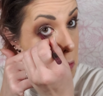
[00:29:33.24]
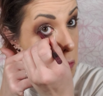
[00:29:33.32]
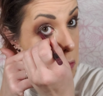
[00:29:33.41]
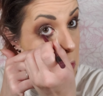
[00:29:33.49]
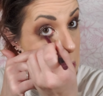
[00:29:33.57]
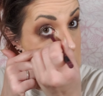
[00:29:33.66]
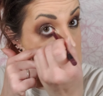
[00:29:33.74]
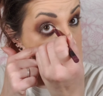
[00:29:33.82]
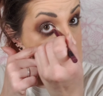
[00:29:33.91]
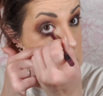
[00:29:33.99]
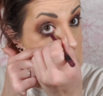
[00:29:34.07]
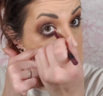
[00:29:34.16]
So then
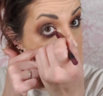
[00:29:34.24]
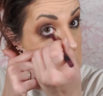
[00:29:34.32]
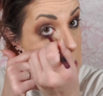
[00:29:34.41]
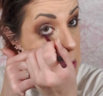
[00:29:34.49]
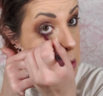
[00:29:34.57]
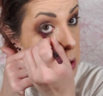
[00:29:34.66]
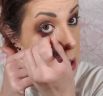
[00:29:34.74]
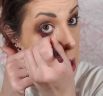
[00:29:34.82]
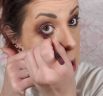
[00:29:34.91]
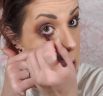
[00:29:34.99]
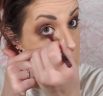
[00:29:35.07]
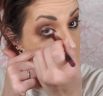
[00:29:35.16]
for my
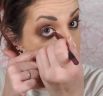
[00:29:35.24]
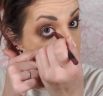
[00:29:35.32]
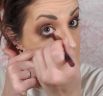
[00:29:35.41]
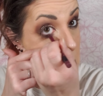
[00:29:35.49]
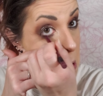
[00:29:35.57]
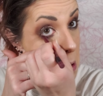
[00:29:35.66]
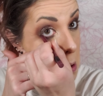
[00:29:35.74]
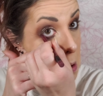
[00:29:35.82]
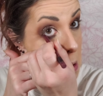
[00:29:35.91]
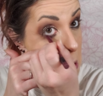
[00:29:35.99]
mascara.